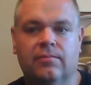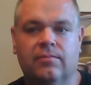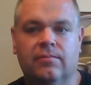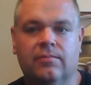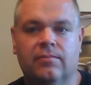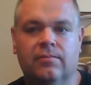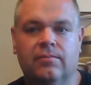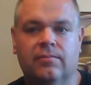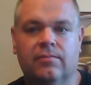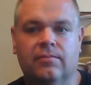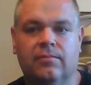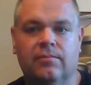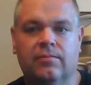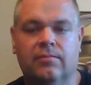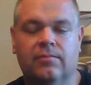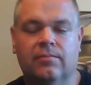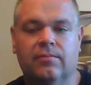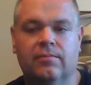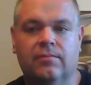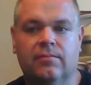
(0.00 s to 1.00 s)

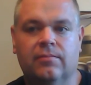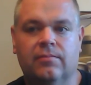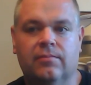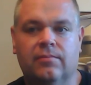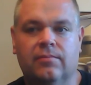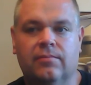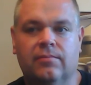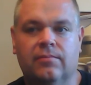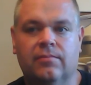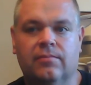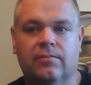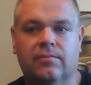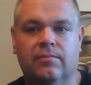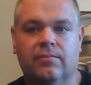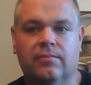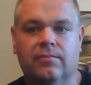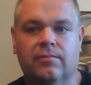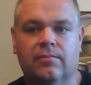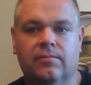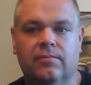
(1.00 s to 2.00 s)

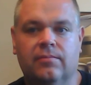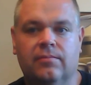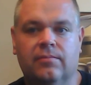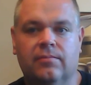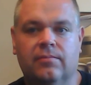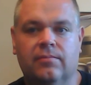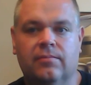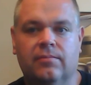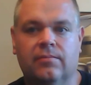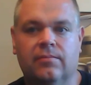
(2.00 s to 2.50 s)
The person shown says nothing.